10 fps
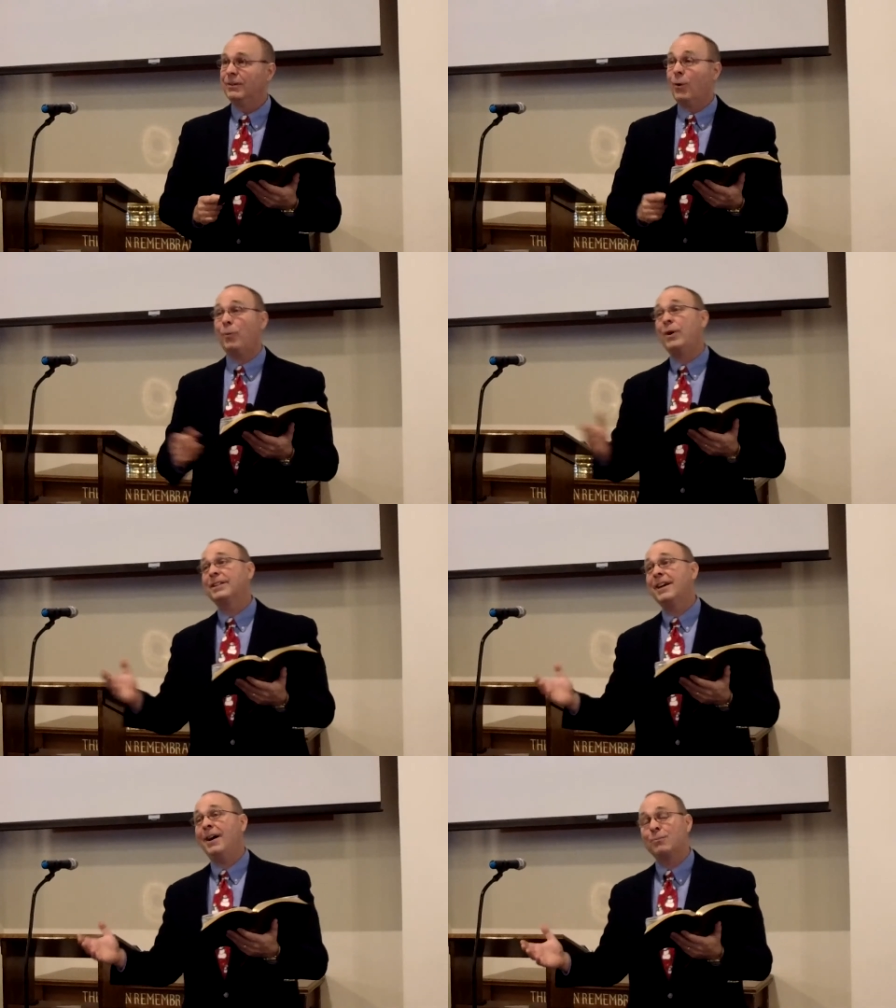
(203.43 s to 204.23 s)
or
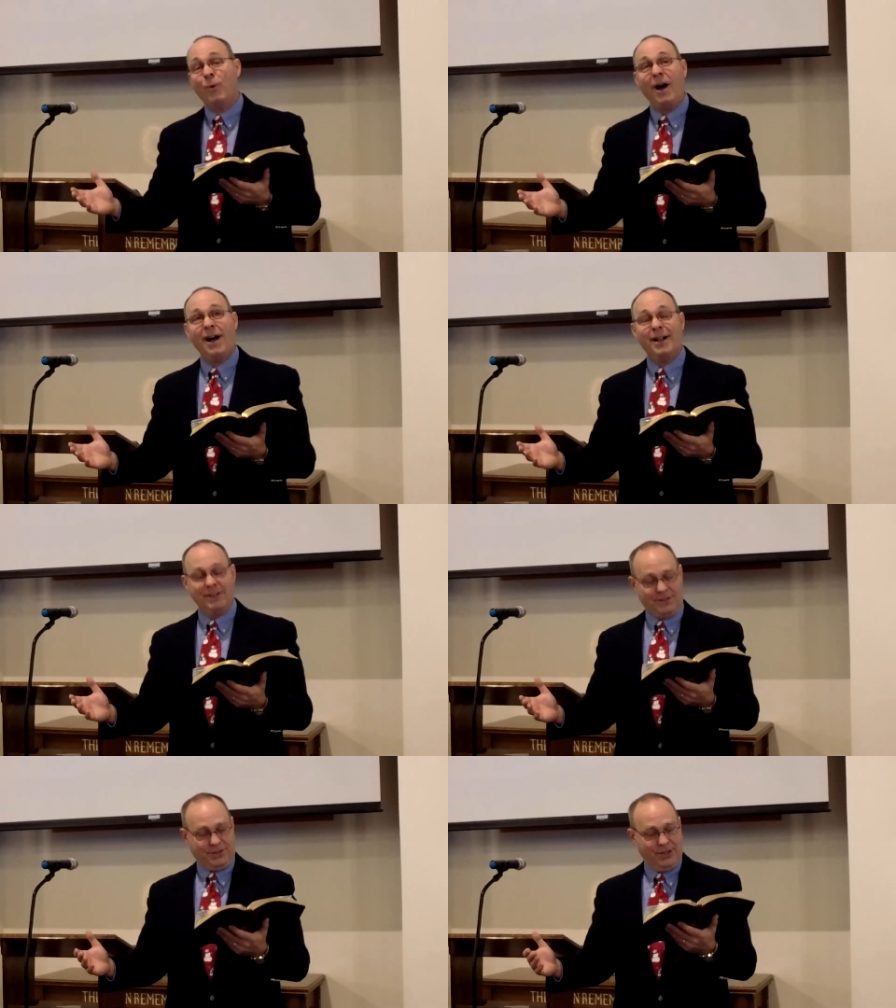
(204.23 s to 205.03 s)
what God
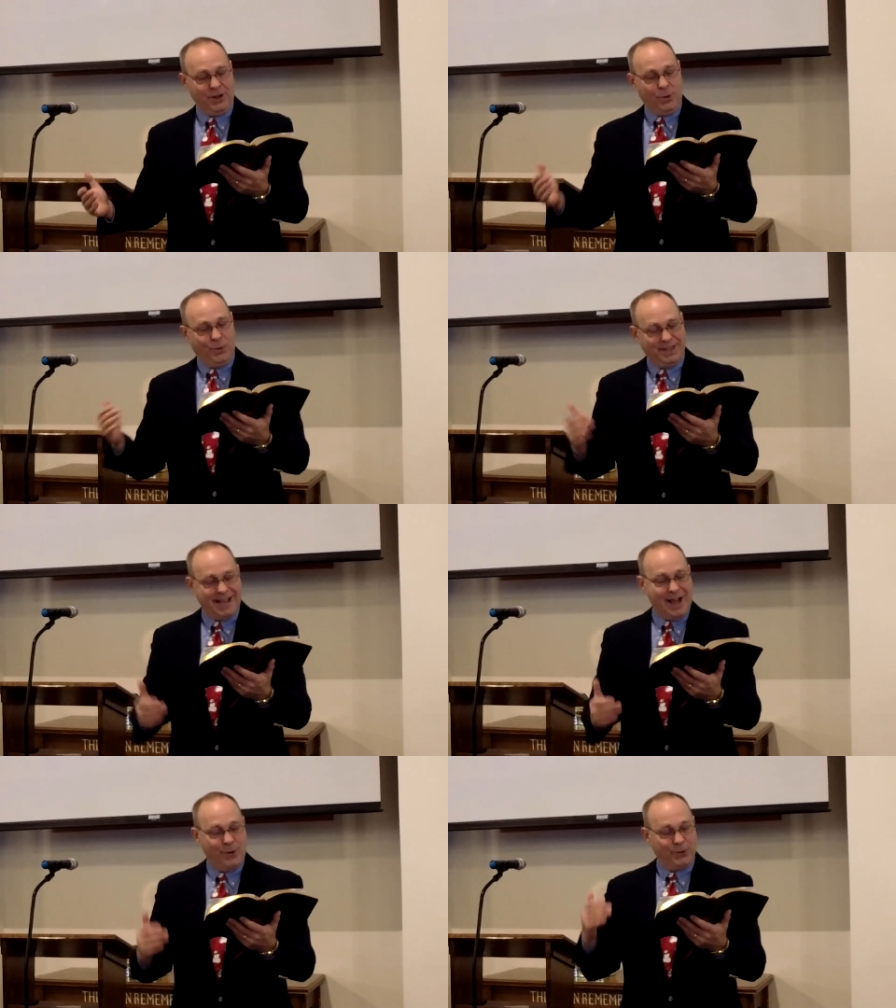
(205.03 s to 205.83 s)
wants
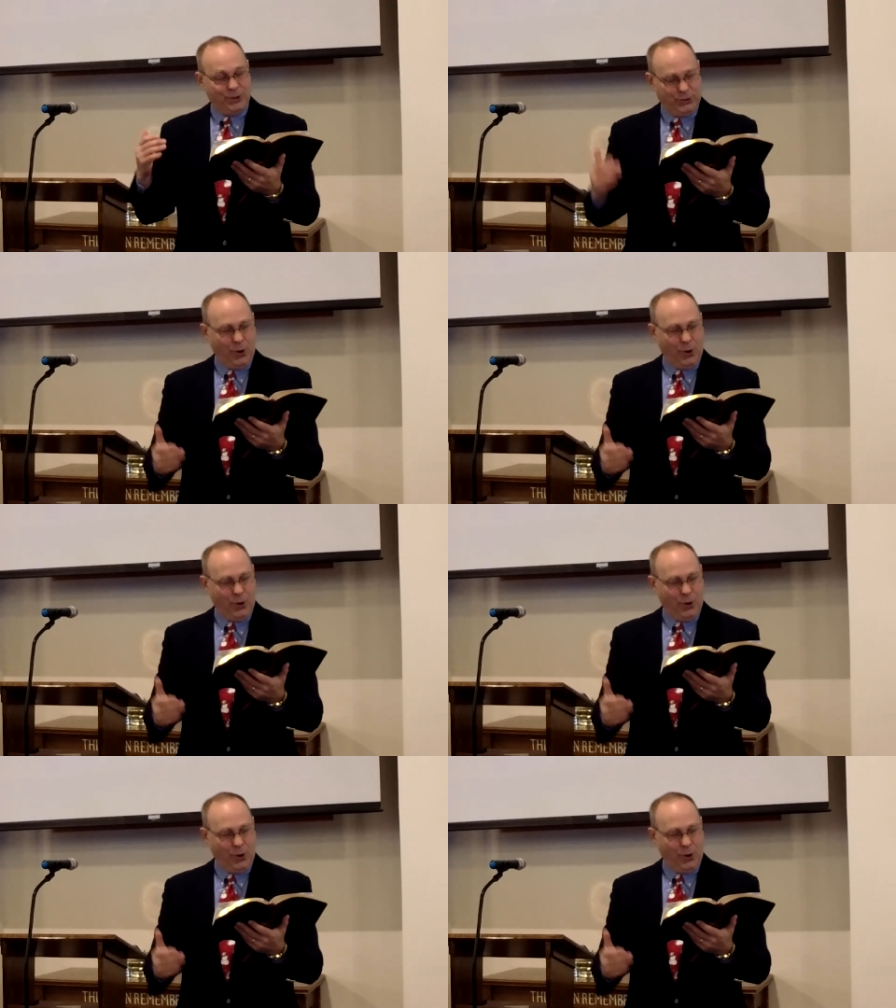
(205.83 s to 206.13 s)
without